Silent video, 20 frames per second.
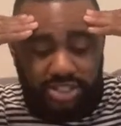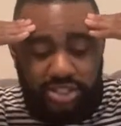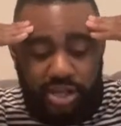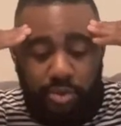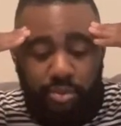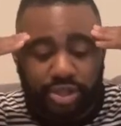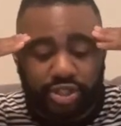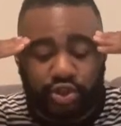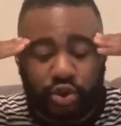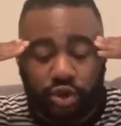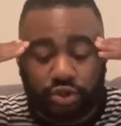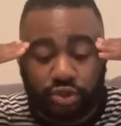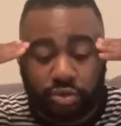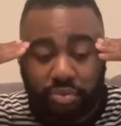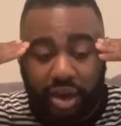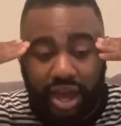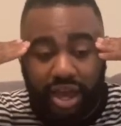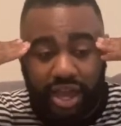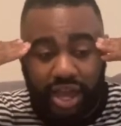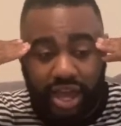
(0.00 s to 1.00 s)
so much going through
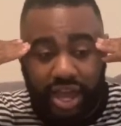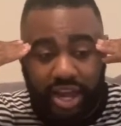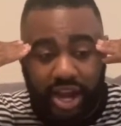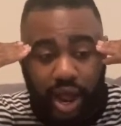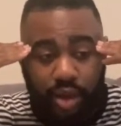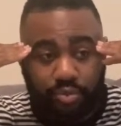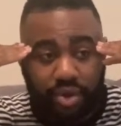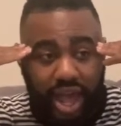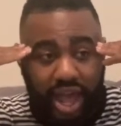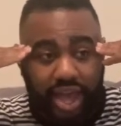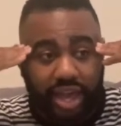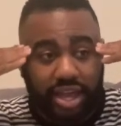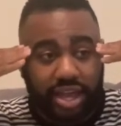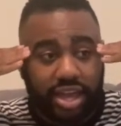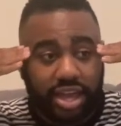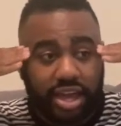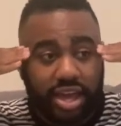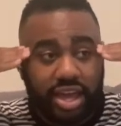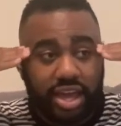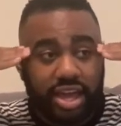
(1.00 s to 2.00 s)
my head. I'm like,
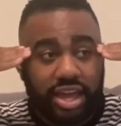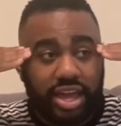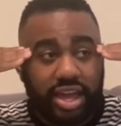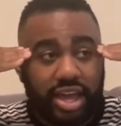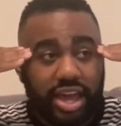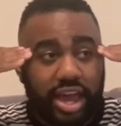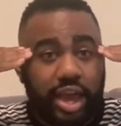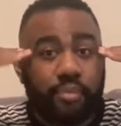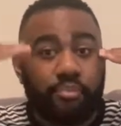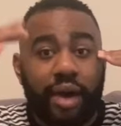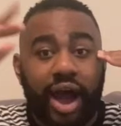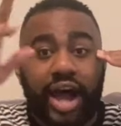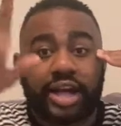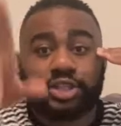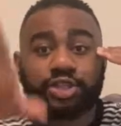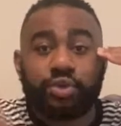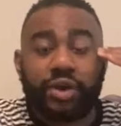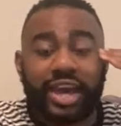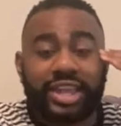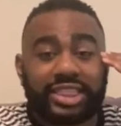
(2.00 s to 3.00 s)
and mind
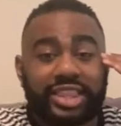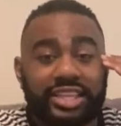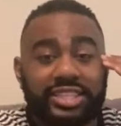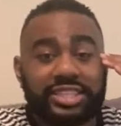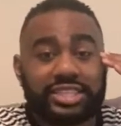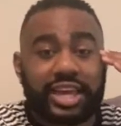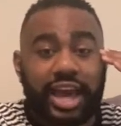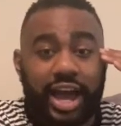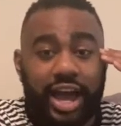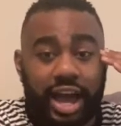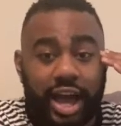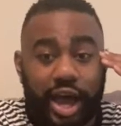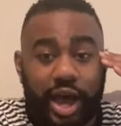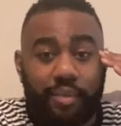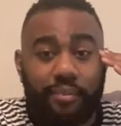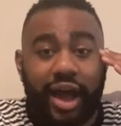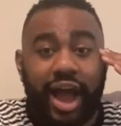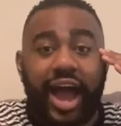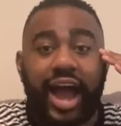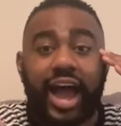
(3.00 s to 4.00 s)
you, at this
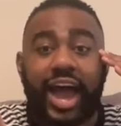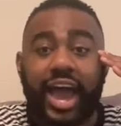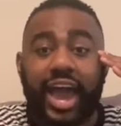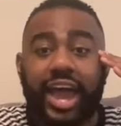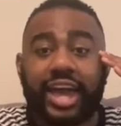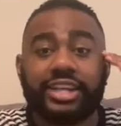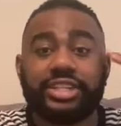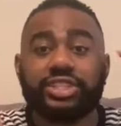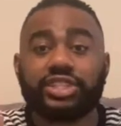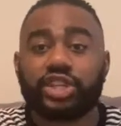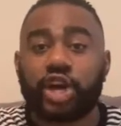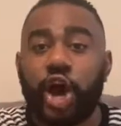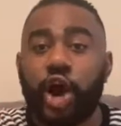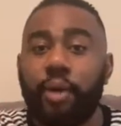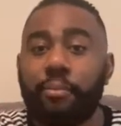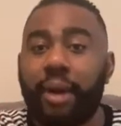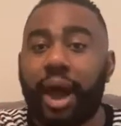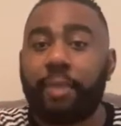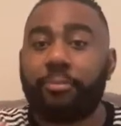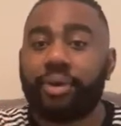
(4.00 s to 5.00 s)
time, I hadn't told
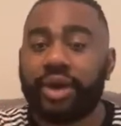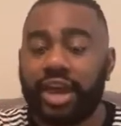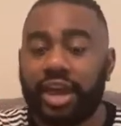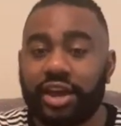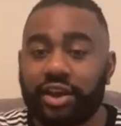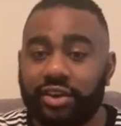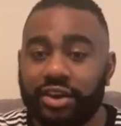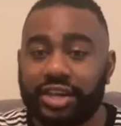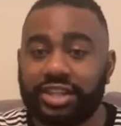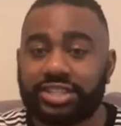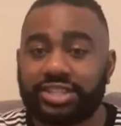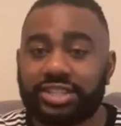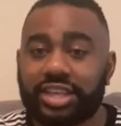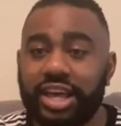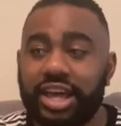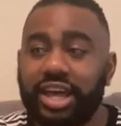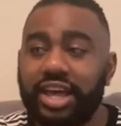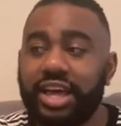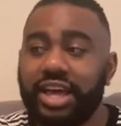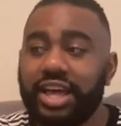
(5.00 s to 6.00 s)
my parents
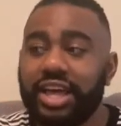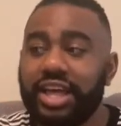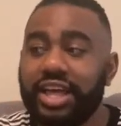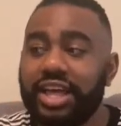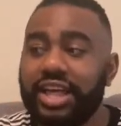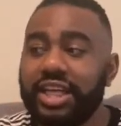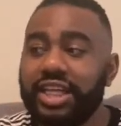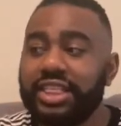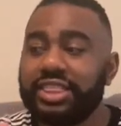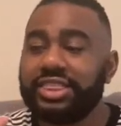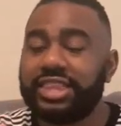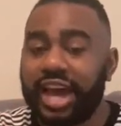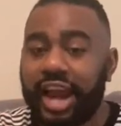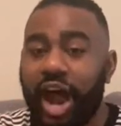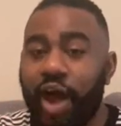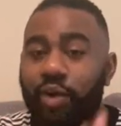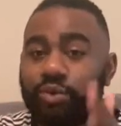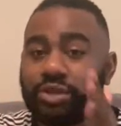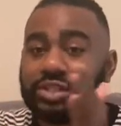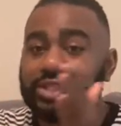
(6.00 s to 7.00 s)
that
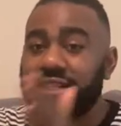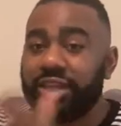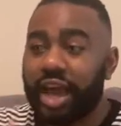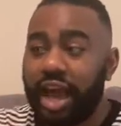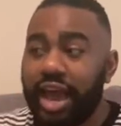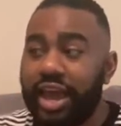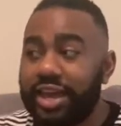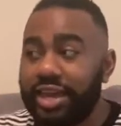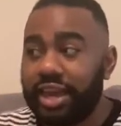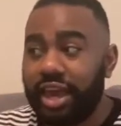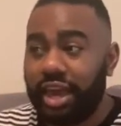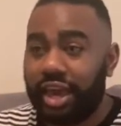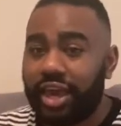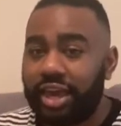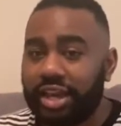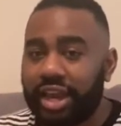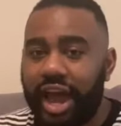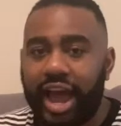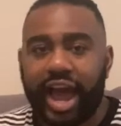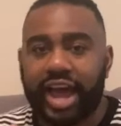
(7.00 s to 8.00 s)
I was gay yet.
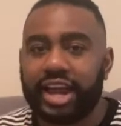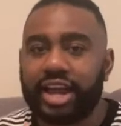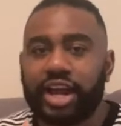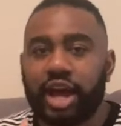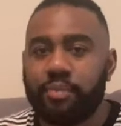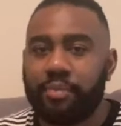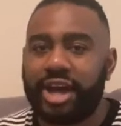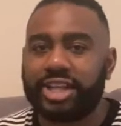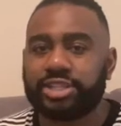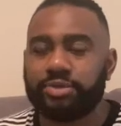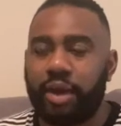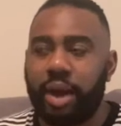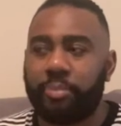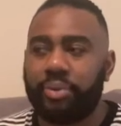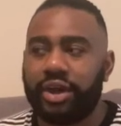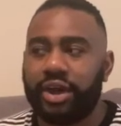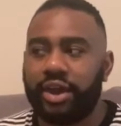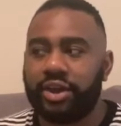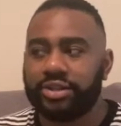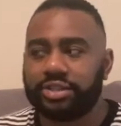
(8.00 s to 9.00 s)
Like, I didn't come out to my
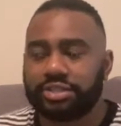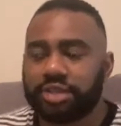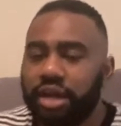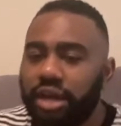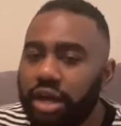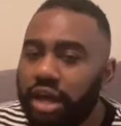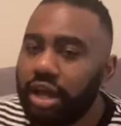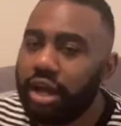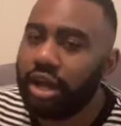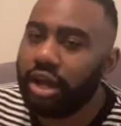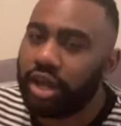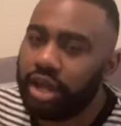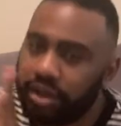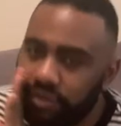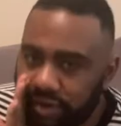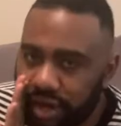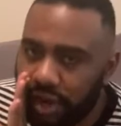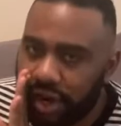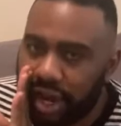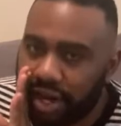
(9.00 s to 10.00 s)
parents, even
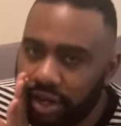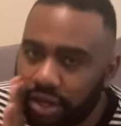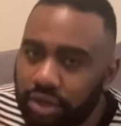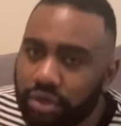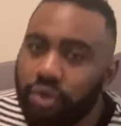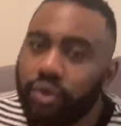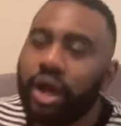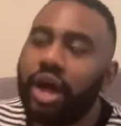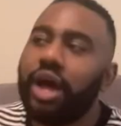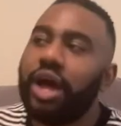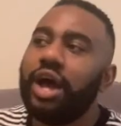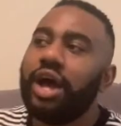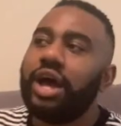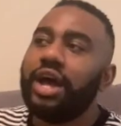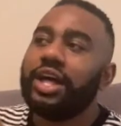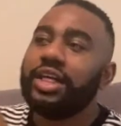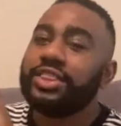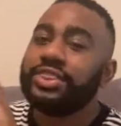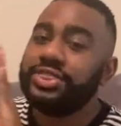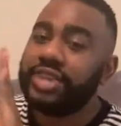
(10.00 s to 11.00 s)
though they knew.
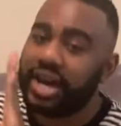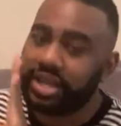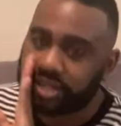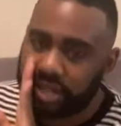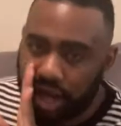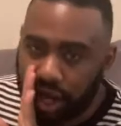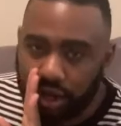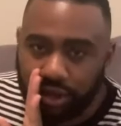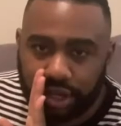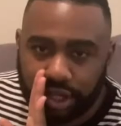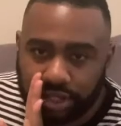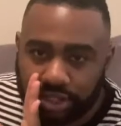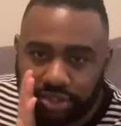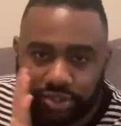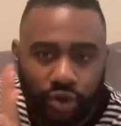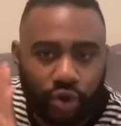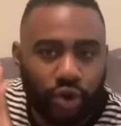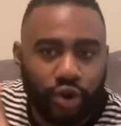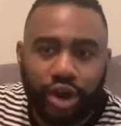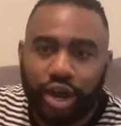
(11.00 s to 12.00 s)
That's a whole nother
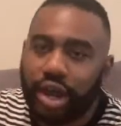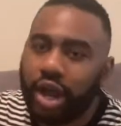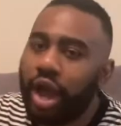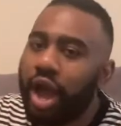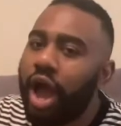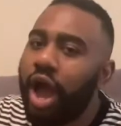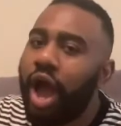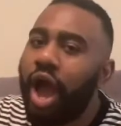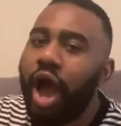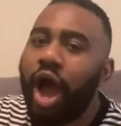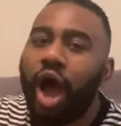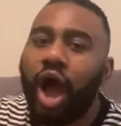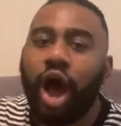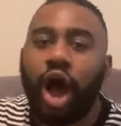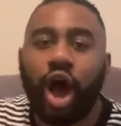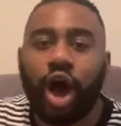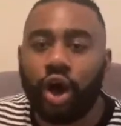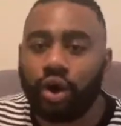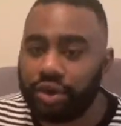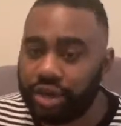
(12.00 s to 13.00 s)
story.
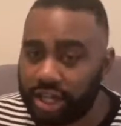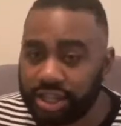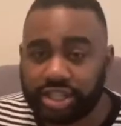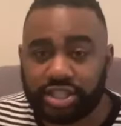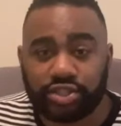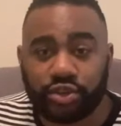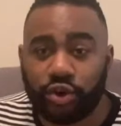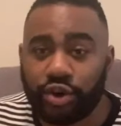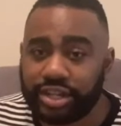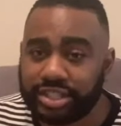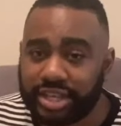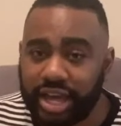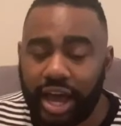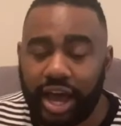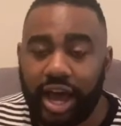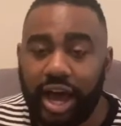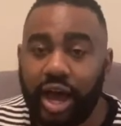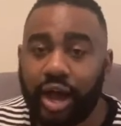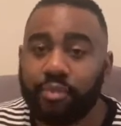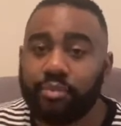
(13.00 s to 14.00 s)
Whole nother story
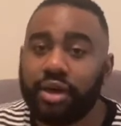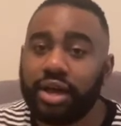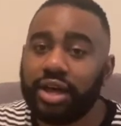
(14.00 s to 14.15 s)
time.